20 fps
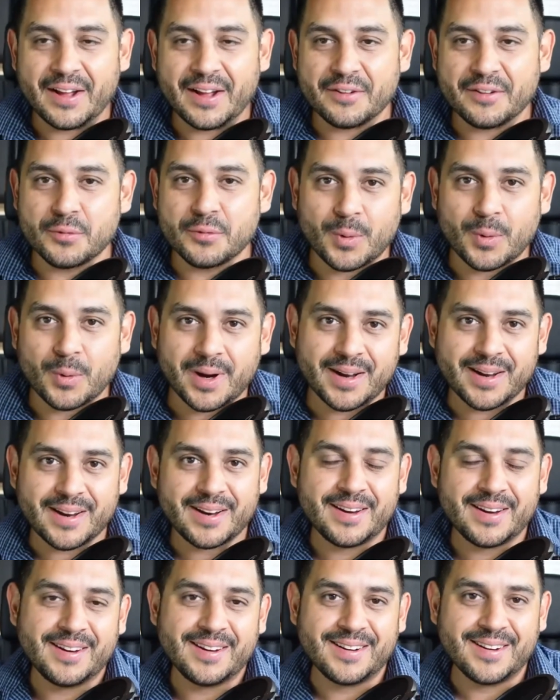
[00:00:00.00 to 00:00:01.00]
that's
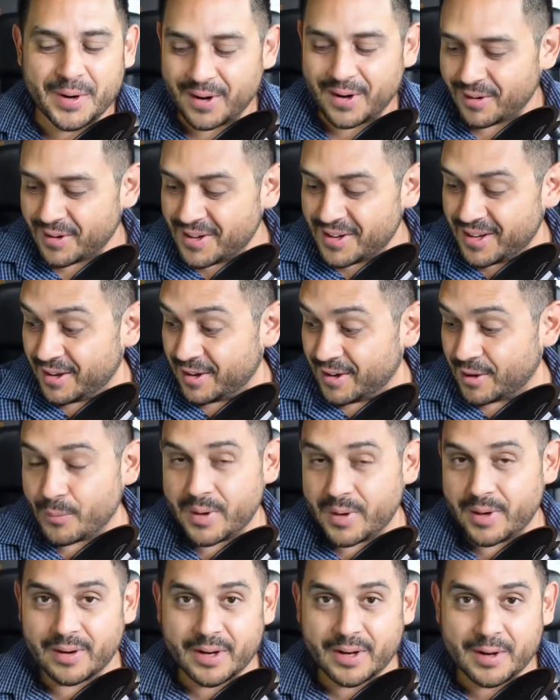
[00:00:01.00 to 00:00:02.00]
why we are here.
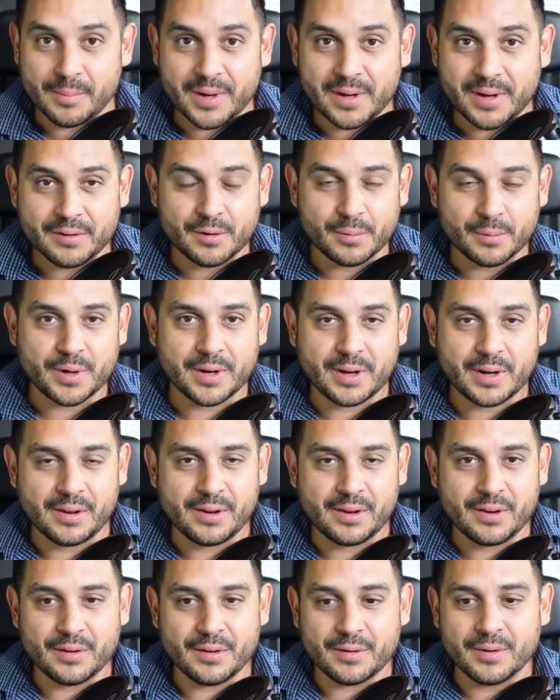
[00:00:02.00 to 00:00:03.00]
We are committed to bringing
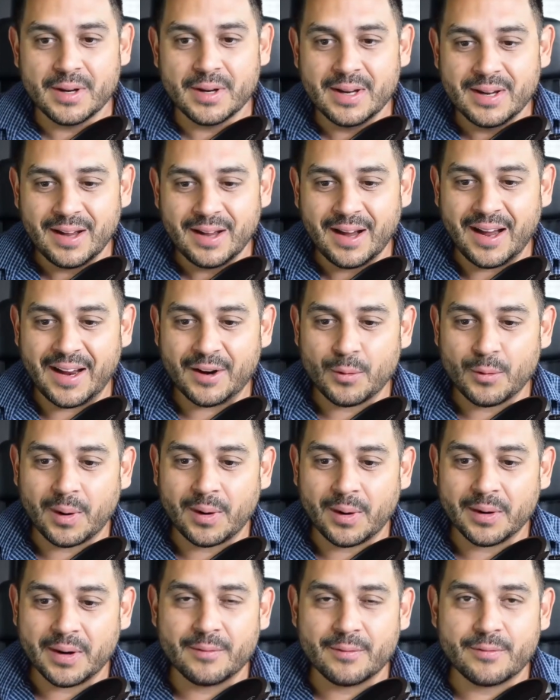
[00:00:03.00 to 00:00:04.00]
you high
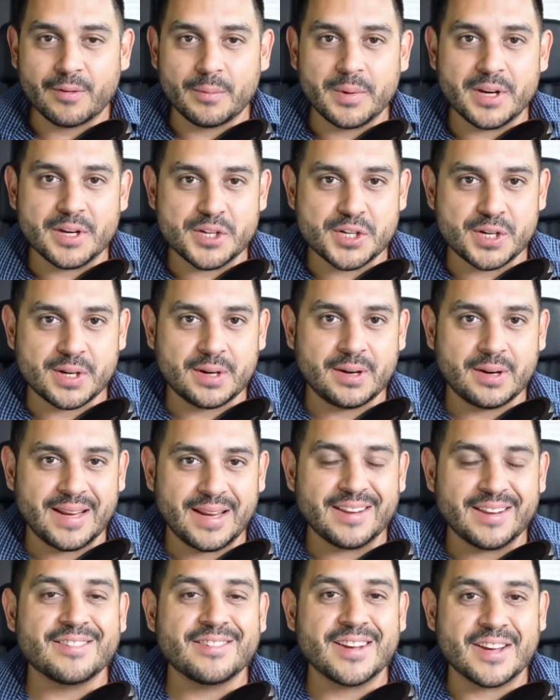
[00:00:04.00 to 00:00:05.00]
quality information
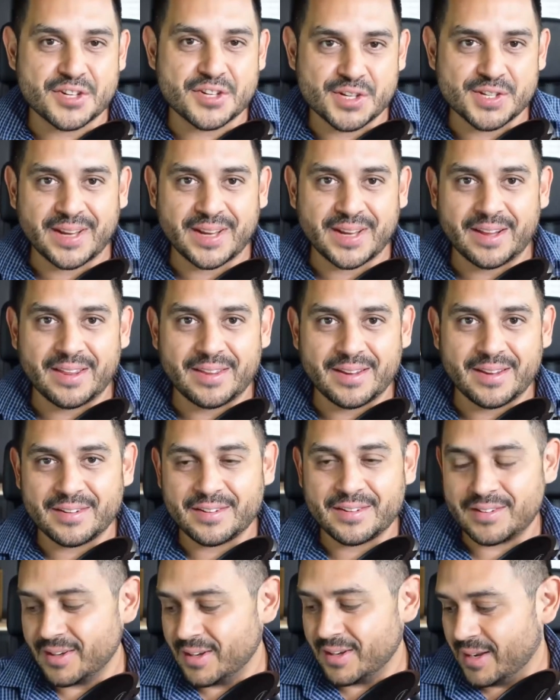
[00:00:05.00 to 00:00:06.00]
in sessions like
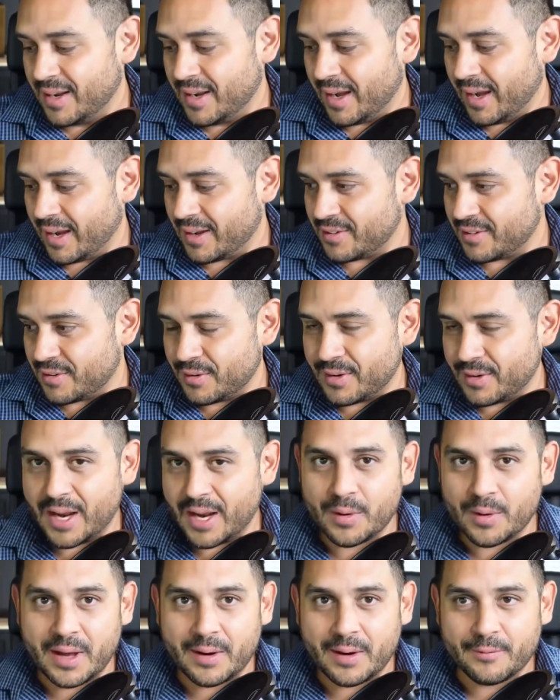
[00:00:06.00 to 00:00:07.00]
this. And so
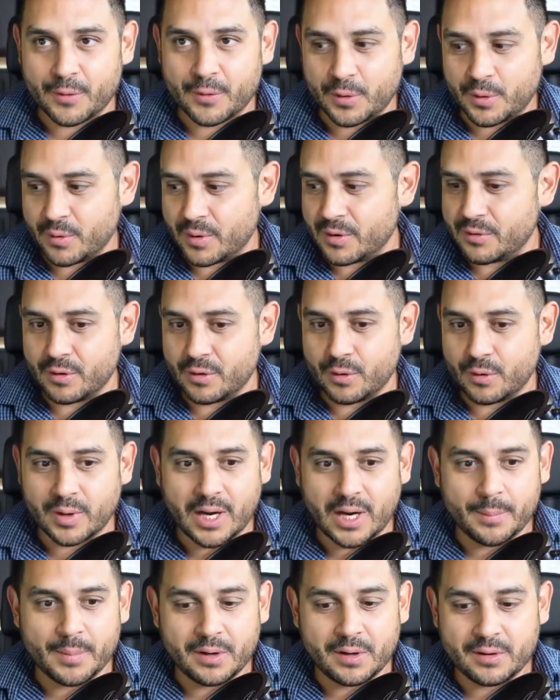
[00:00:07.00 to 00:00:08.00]
now, without further ado,
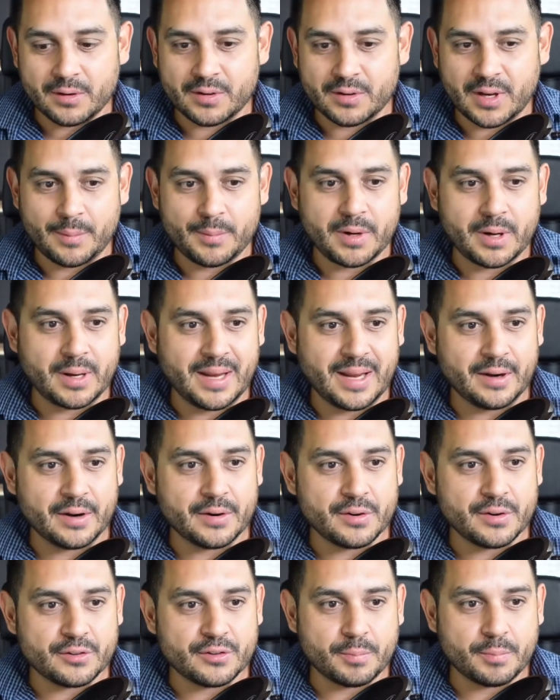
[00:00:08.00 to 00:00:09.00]
what I'm going to do is I'm going to
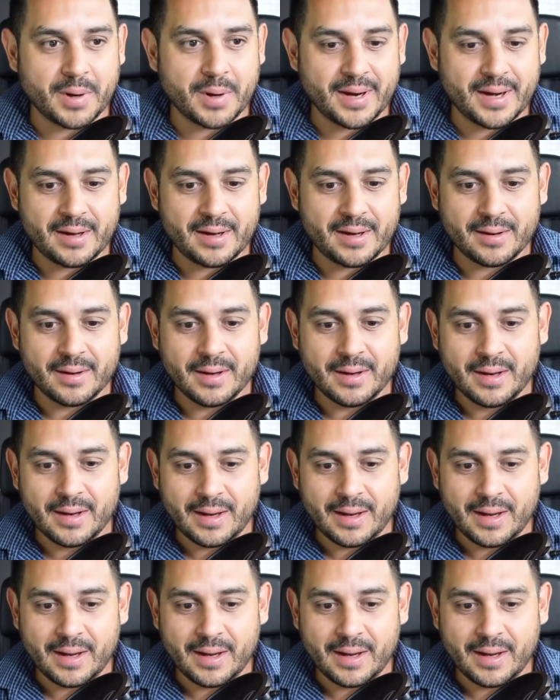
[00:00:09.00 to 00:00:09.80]
introduce Mike